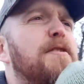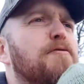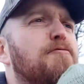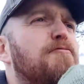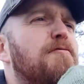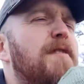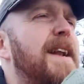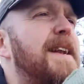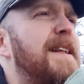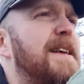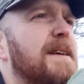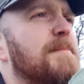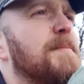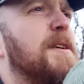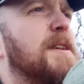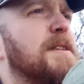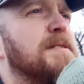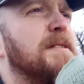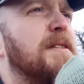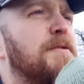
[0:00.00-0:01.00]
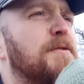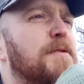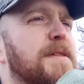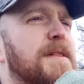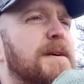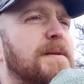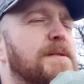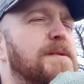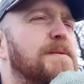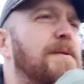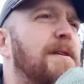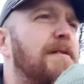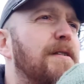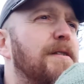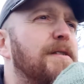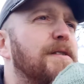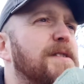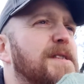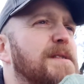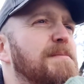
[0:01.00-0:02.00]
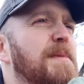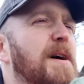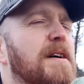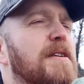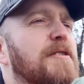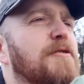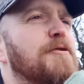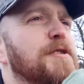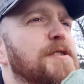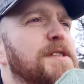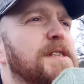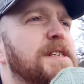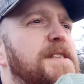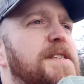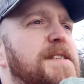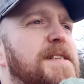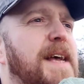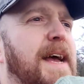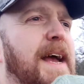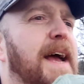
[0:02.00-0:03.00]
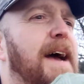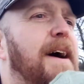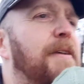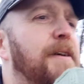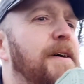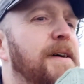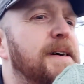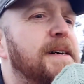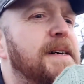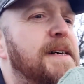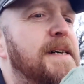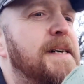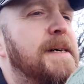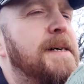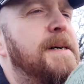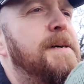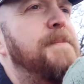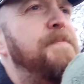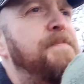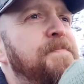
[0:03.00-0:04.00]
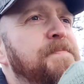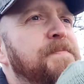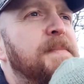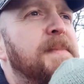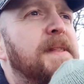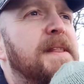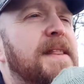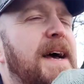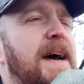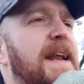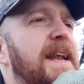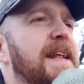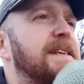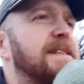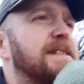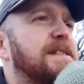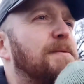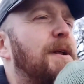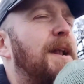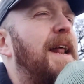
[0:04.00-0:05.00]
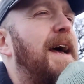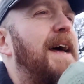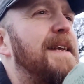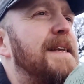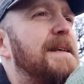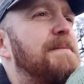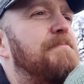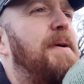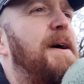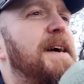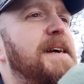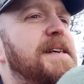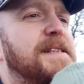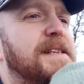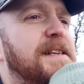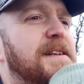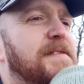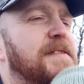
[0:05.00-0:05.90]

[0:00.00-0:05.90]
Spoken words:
on Reddit, because I thought that was where a lot of smart cross stitchers hang out, and that links to a landing page, and